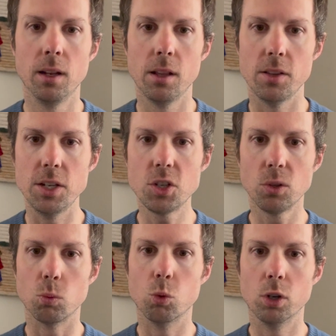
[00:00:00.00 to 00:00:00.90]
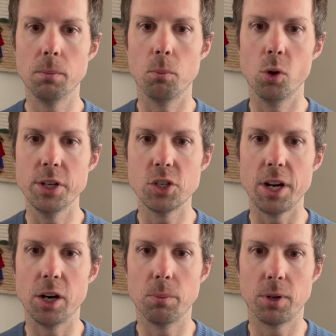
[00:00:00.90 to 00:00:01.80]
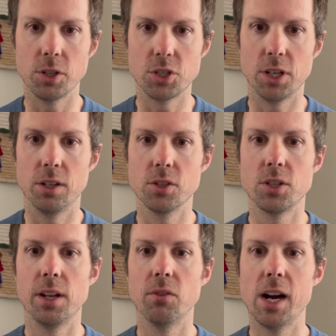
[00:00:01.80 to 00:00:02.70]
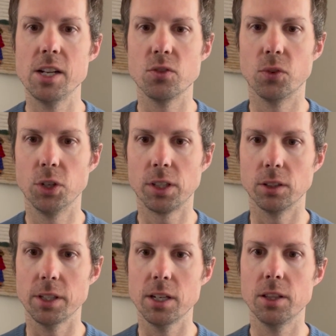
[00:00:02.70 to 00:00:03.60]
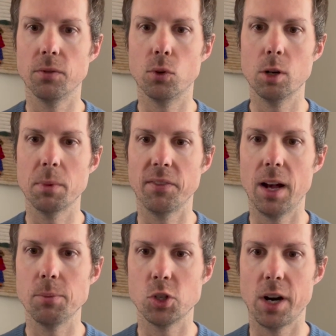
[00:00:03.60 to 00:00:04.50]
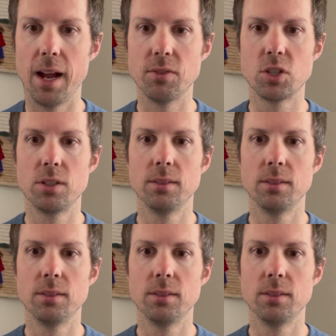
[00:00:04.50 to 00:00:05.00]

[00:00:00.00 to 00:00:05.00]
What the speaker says: These are warm, moist air parcels that rise vertically in the form of updrafts.